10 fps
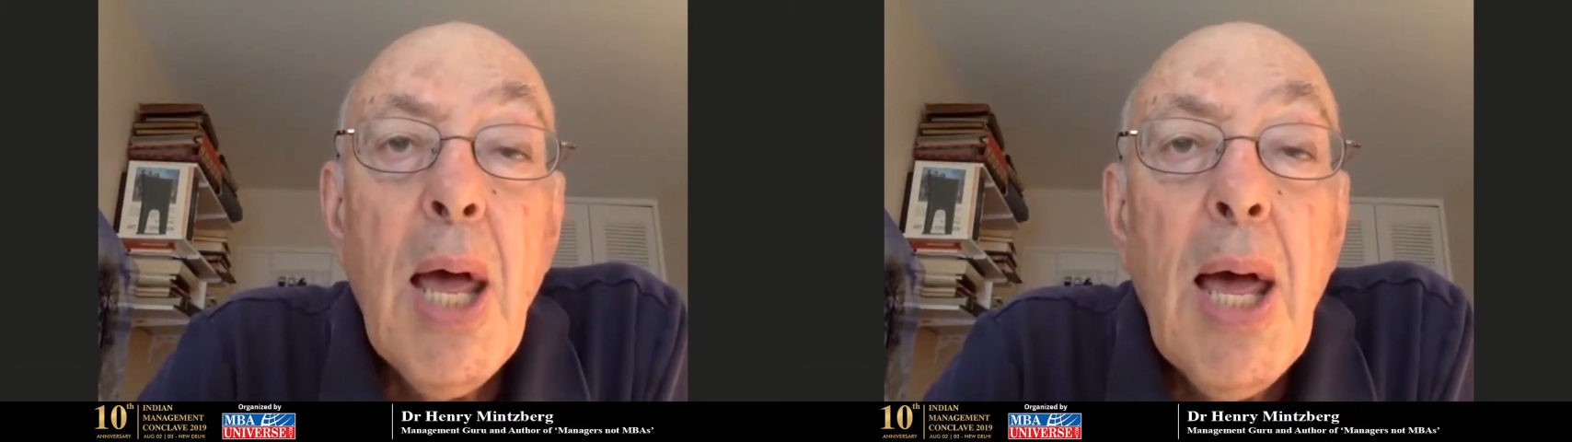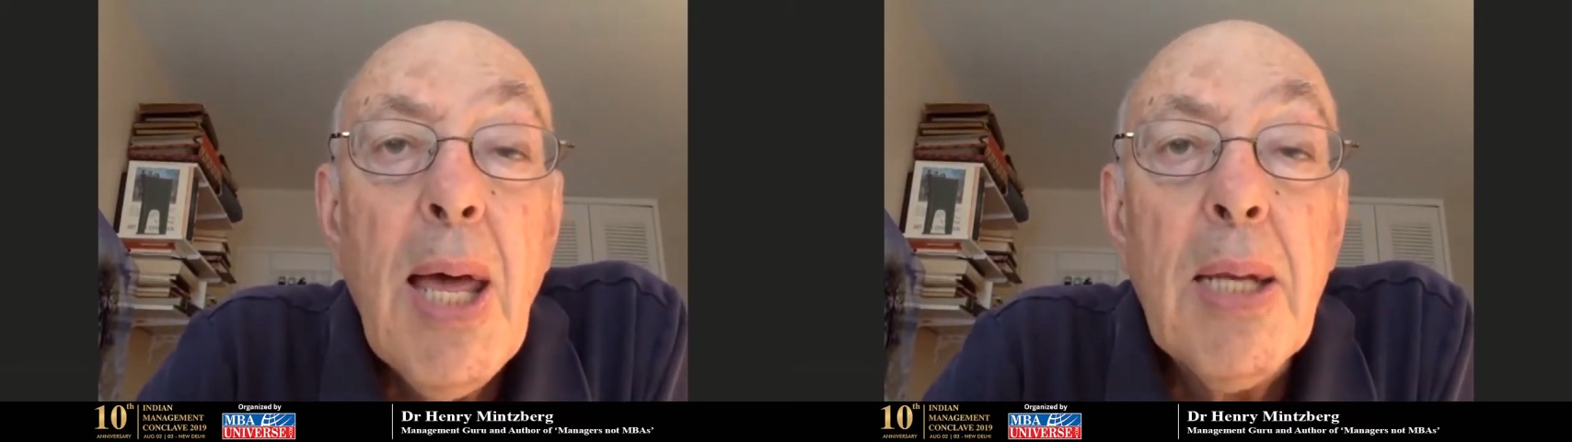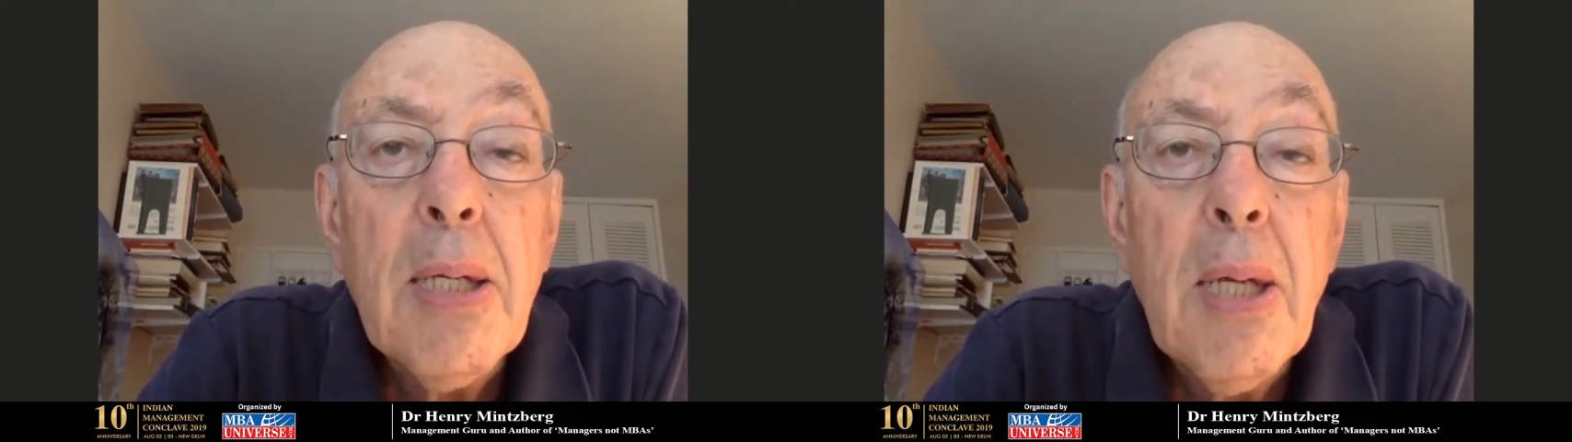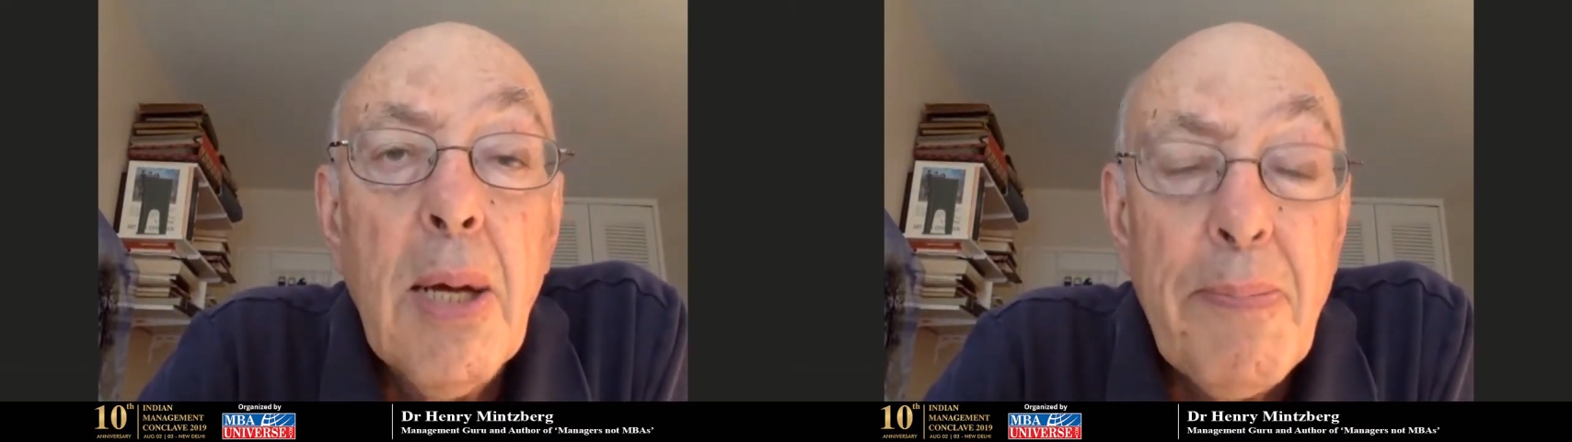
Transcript: And